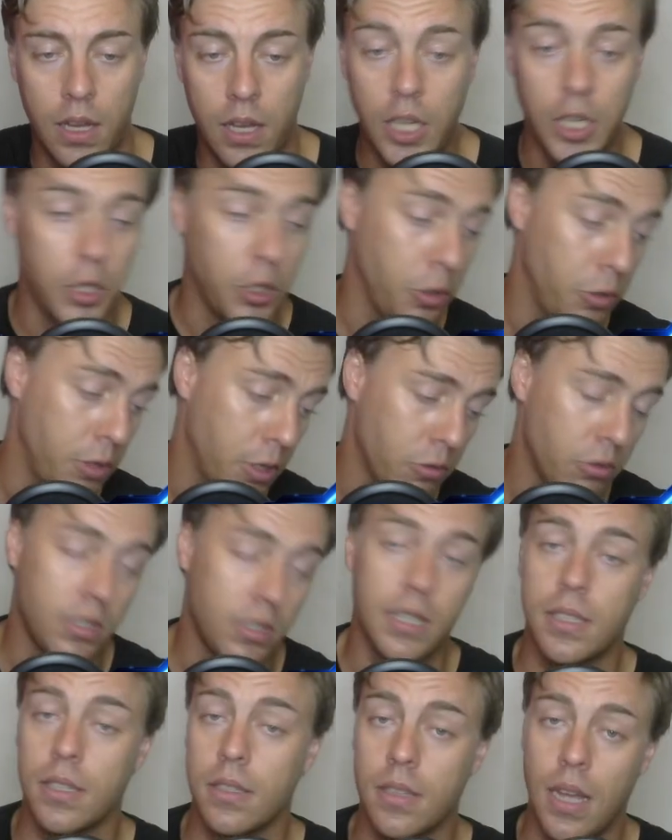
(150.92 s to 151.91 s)
You don't set
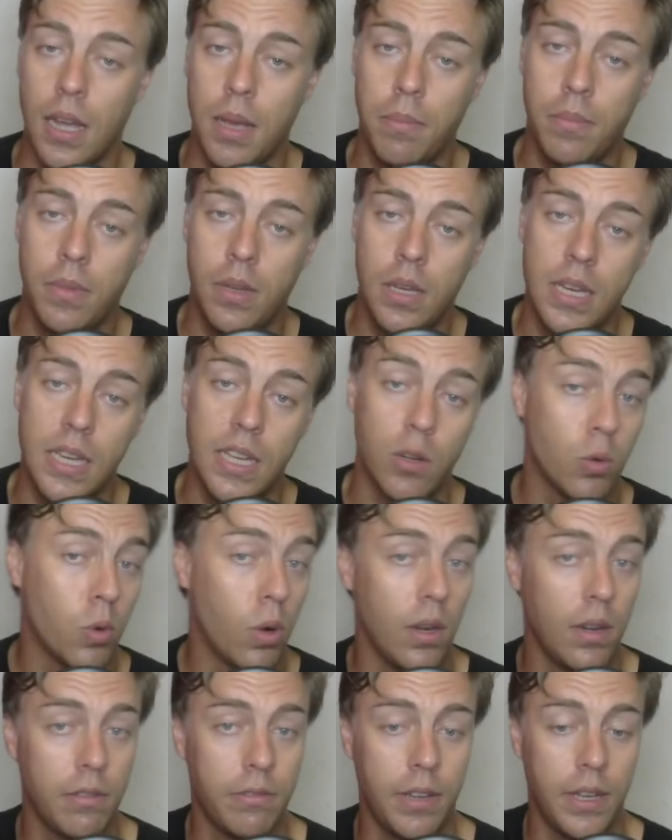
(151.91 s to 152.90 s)
a time in
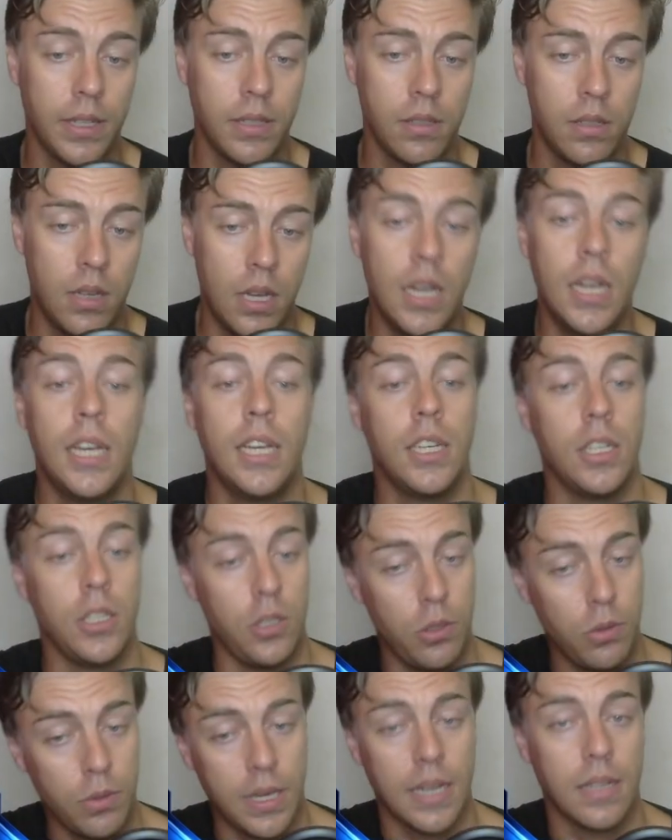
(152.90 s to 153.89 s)
qualifying, you
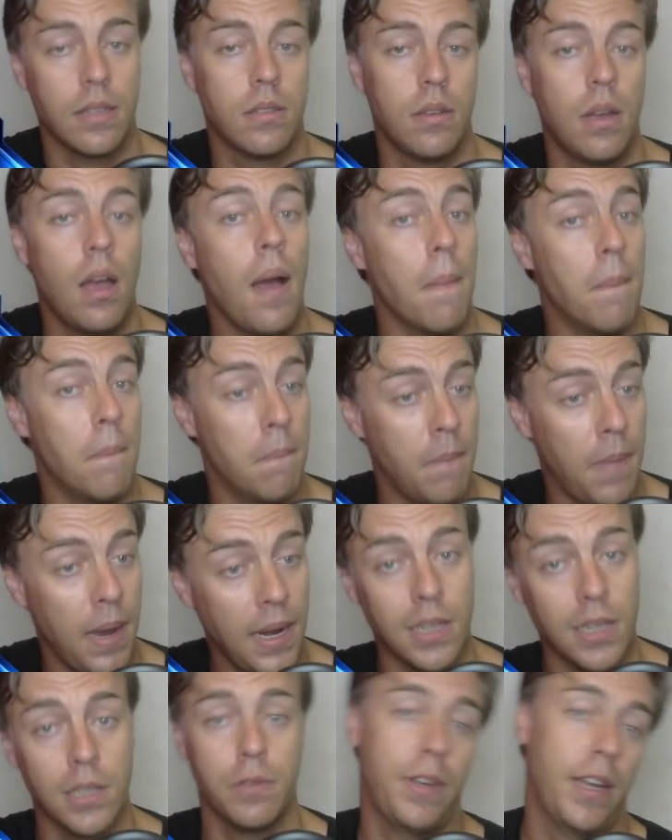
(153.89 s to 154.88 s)
get
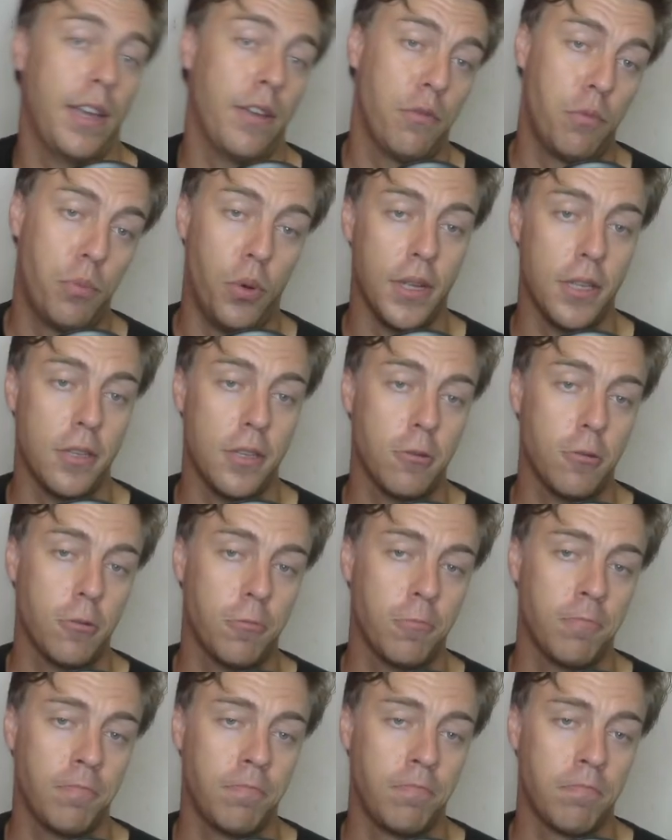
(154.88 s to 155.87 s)
-5 points.
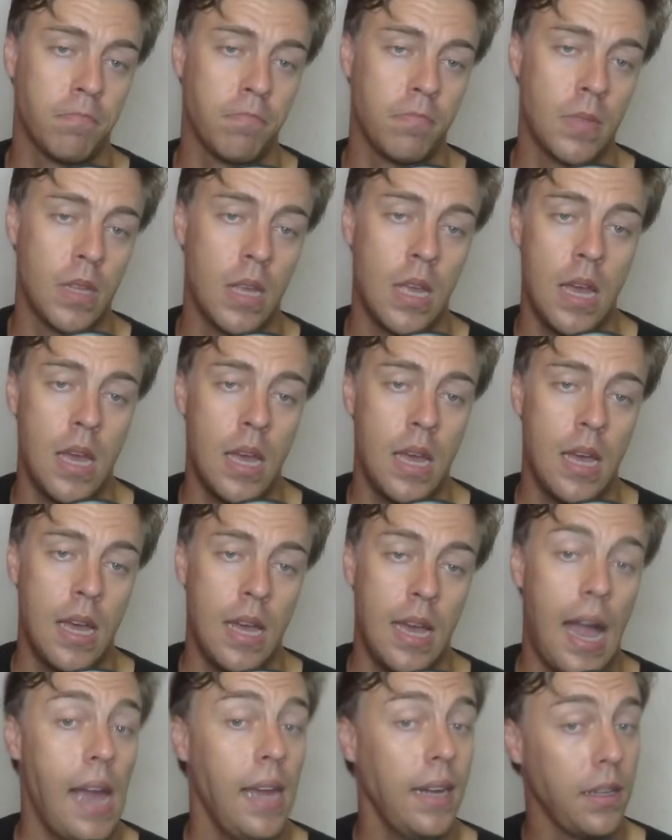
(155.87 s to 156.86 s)

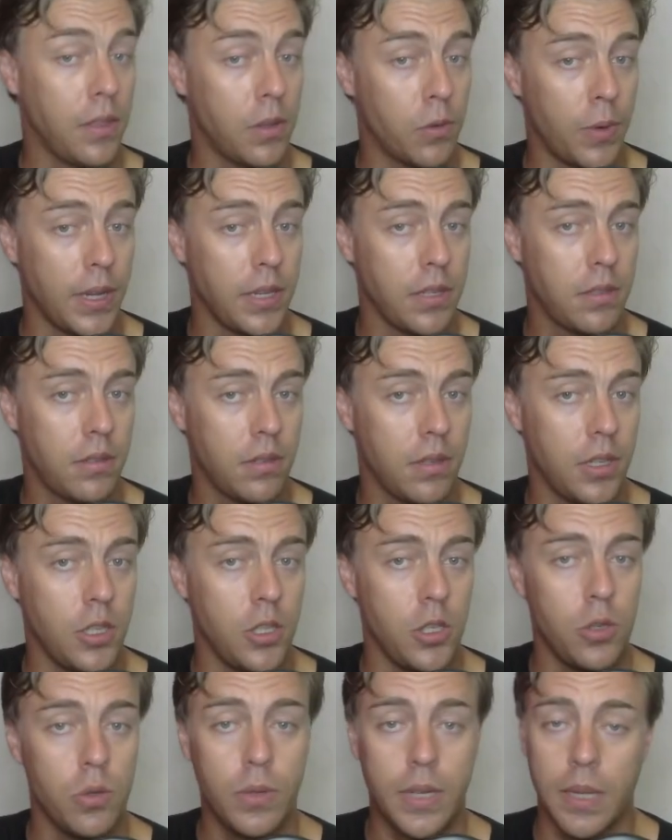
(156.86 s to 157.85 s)
And in the race,
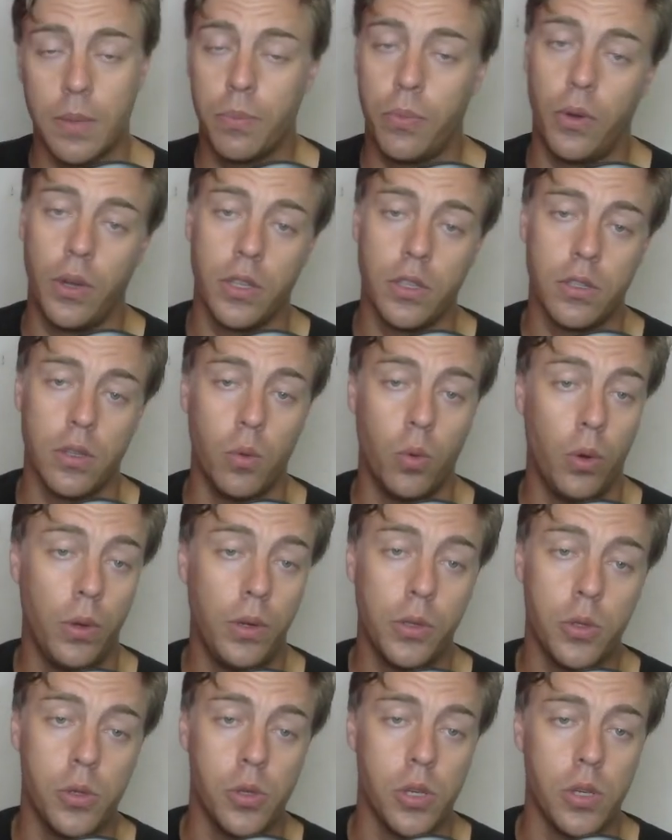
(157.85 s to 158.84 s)
you get points awarded
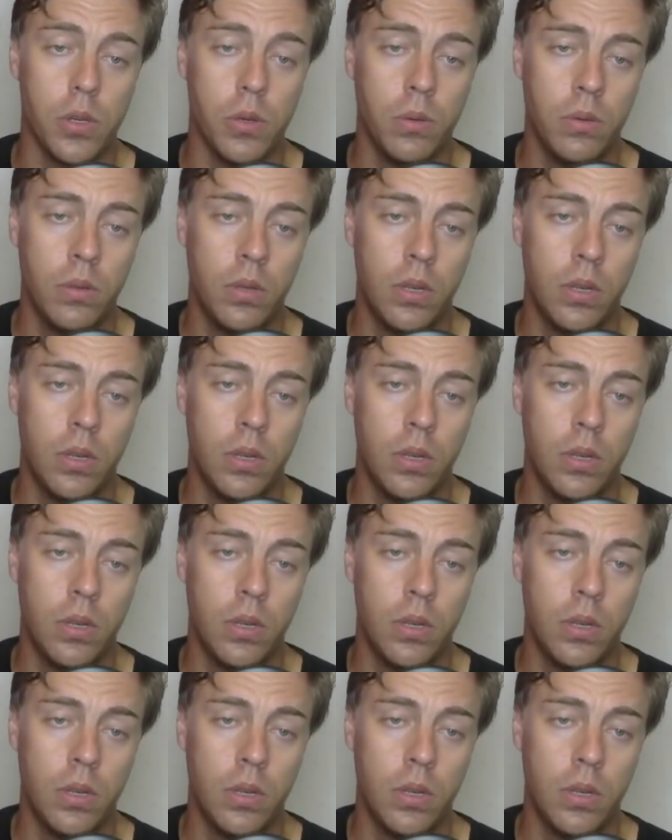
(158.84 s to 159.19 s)
to you